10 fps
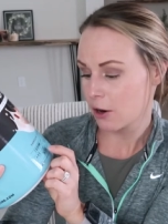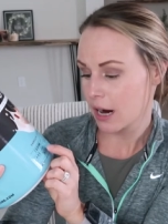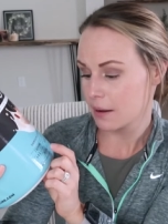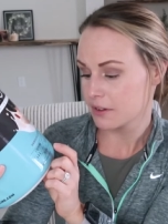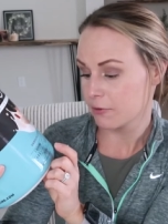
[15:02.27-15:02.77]

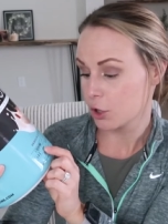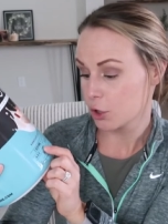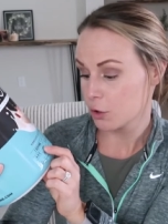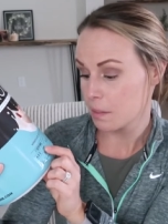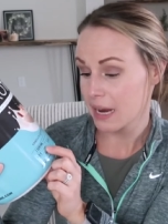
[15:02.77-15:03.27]
grams of
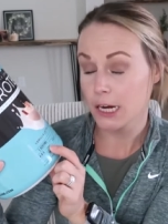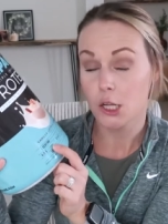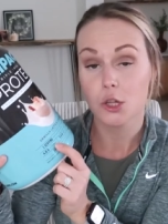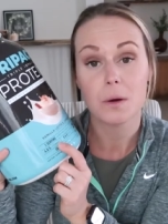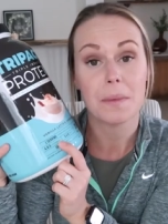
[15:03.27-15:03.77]
glutamine.
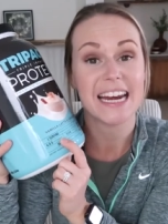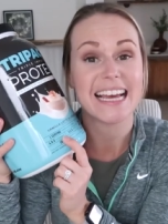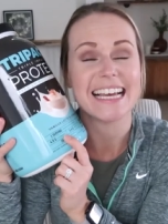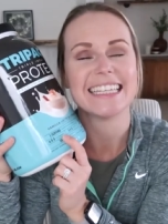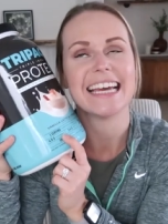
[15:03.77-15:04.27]
Glutamine
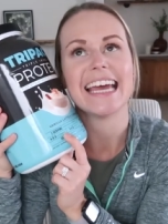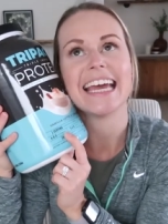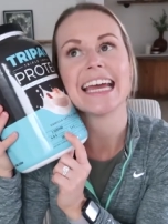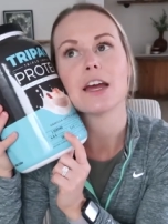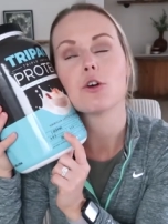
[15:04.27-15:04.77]
is
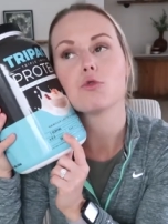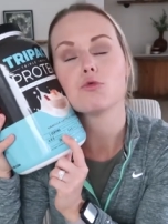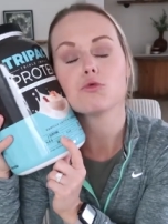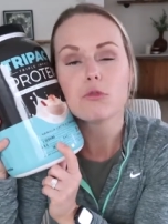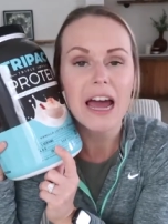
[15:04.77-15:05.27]

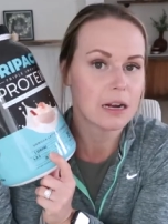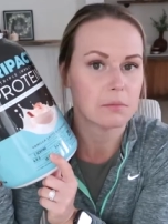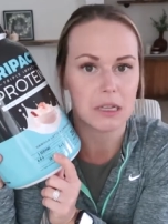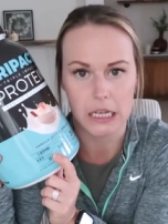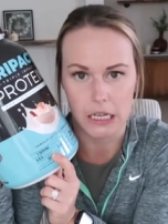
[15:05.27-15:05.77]

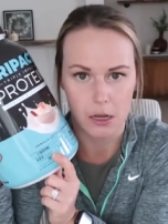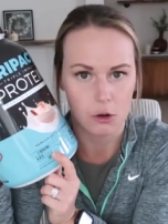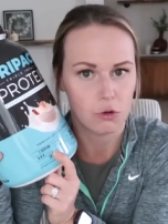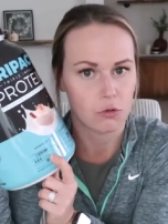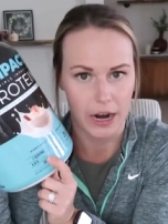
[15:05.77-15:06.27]
incredibly
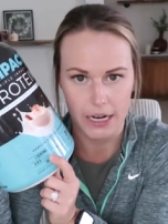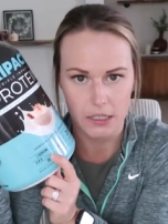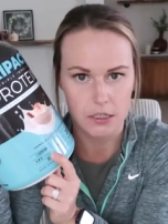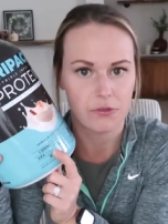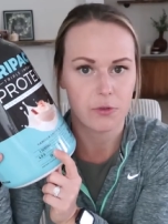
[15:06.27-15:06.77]

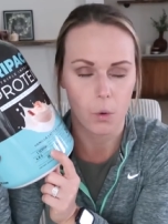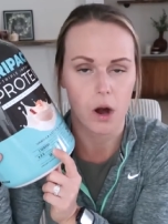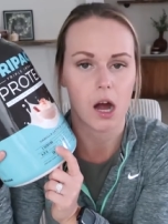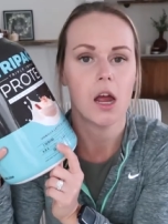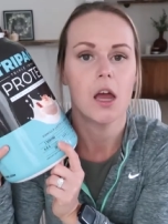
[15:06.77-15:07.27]
great
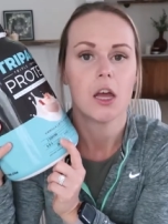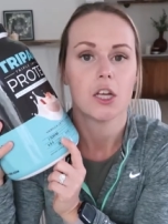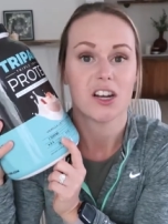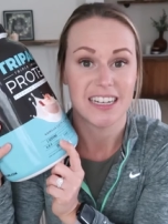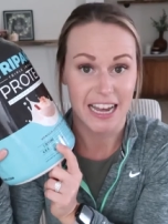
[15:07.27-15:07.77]
for
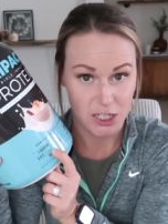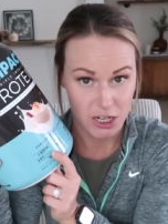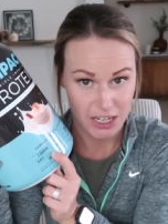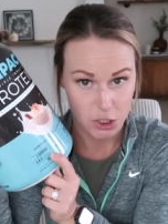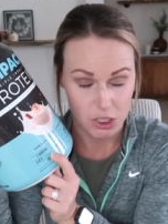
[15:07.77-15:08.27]
your
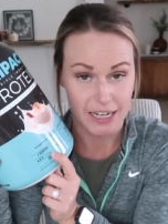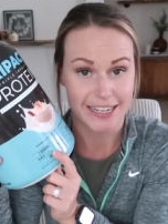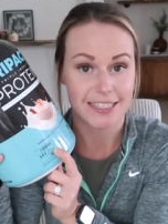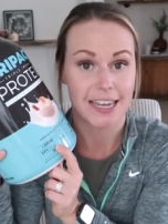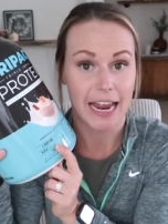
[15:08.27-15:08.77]
digestion.
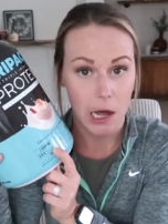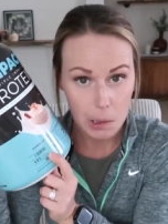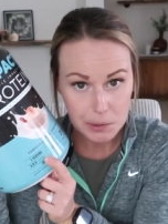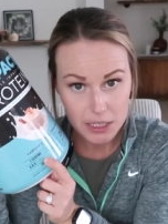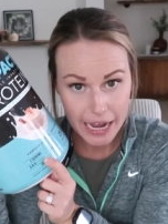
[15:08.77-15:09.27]
It's gonna
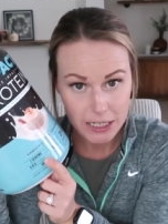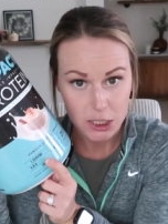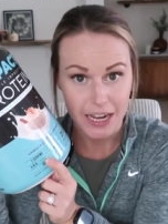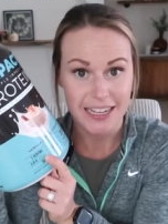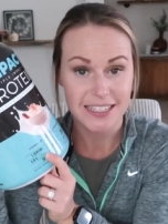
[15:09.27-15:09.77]
help you
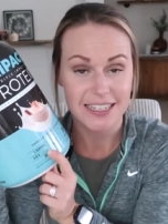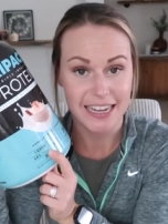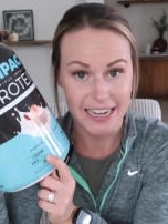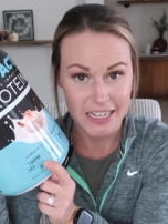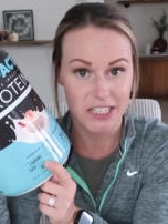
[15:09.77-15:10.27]
digest
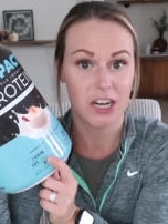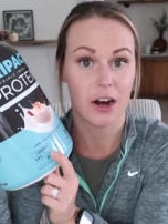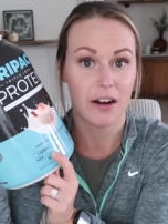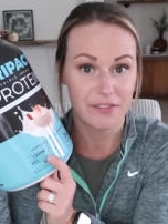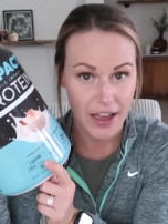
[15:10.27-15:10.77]

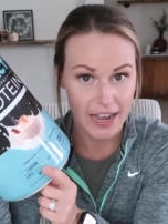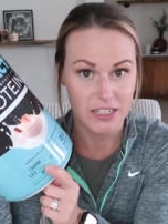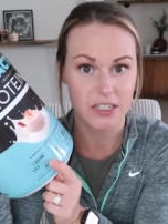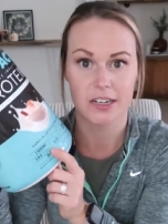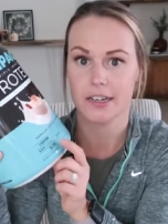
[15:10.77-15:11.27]
easier,
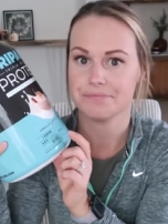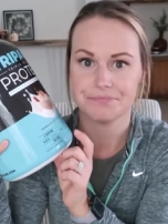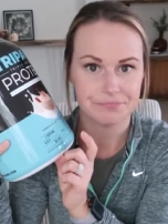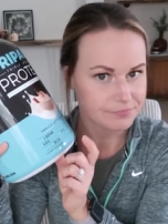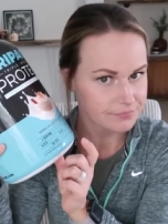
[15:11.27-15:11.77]
faster,